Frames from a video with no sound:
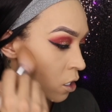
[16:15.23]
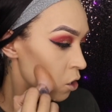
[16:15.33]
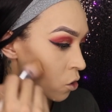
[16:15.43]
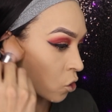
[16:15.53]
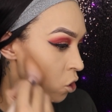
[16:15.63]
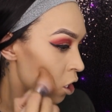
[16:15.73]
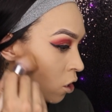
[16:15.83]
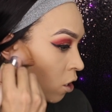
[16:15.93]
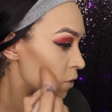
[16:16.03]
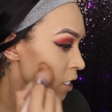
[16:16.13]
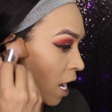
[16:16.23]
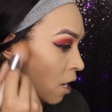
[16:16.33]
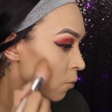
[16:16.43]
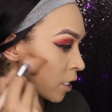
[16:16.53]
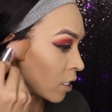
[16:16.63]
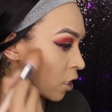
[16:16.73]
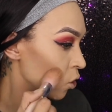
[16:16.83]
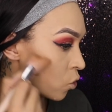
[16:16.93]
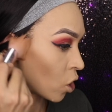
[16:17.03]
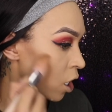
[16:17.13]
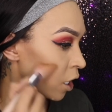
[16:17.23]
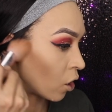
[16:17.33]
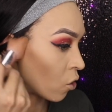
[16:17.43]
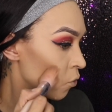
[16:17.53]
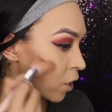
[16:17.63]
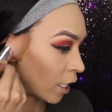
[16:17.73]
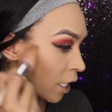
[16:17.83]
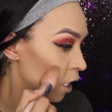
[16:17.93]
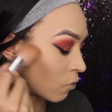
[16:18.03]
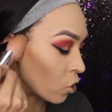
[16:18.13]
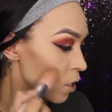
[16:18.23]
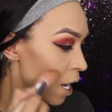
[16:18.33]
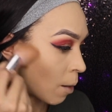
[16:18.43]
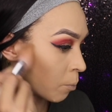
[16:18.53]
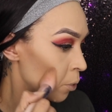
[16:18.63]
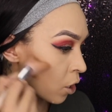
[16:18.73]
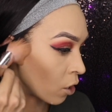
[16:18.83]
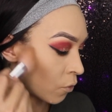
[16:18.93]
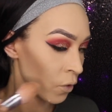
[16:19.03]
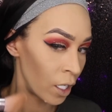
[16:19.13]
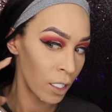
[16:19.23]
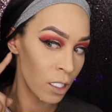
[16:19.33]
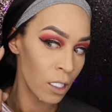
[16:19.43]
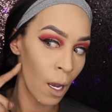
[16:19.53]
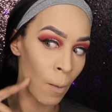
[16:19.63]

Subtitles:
You start off sideways and you turn it over and it gives you that perfect